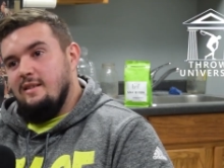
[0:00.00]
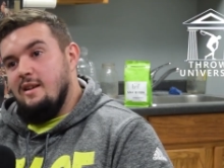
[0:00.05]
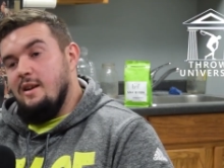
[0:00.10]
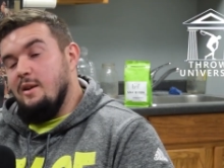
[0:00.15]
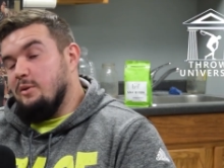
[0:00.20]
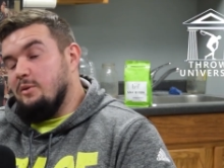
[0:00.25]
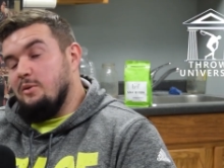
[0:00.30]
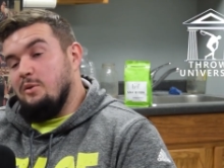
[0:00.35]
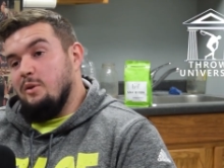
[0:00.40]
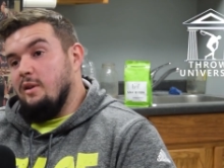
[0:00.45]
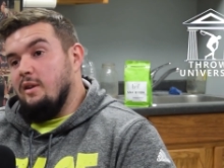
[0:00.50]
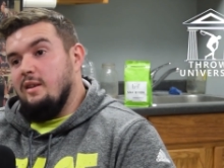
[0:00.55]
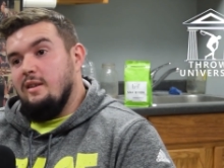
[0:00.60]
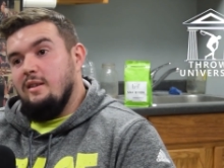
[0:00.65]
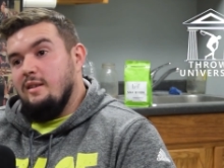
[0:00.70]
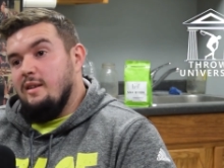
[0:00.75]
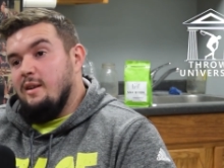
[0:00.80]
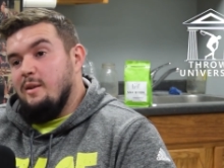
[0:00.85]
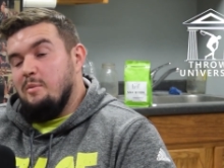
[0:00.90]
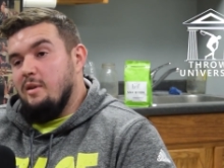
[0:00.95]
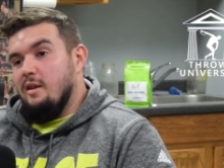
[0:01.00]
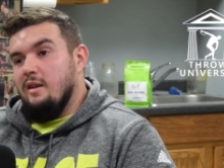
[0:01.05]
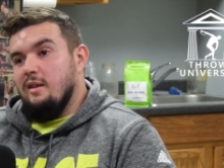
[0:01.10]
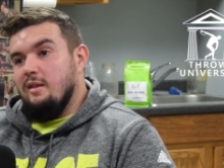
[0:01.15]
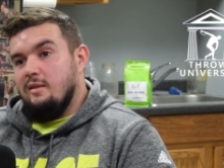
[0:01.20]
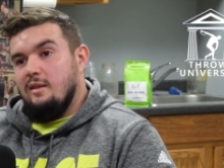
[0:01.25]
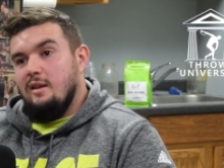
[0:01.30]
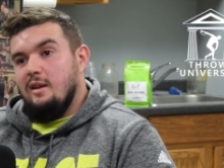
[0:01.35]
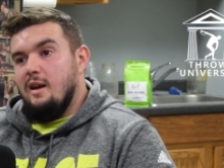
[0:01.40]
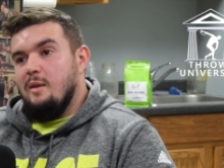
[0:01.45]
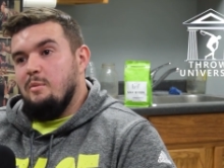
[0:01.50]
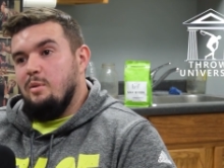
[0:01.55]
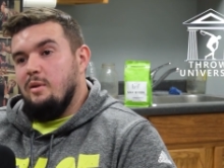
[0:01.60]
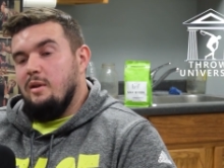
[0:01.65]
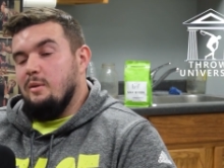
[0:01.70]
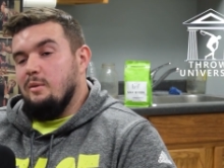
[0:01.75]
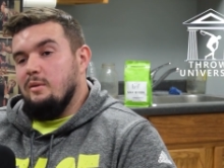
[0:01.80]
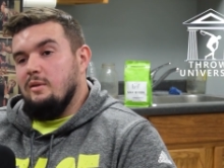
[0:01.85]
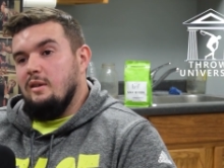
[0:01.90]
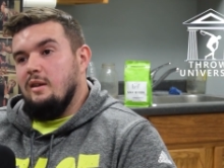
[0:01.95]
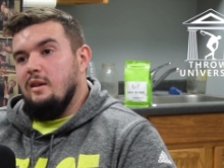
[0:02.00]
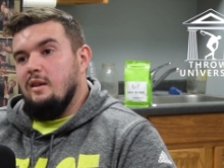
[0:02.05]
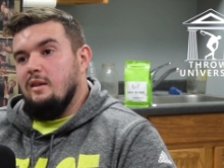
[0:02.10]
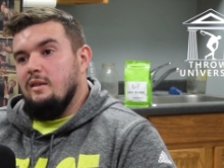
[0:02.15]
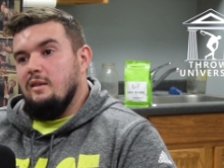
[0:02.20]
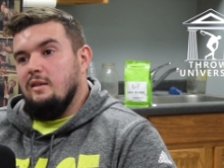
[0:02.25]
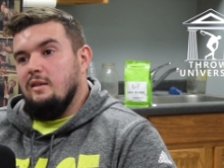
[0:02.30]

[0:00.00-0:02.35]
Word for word: It was free. I'll be honest. Like I probably wouldn't have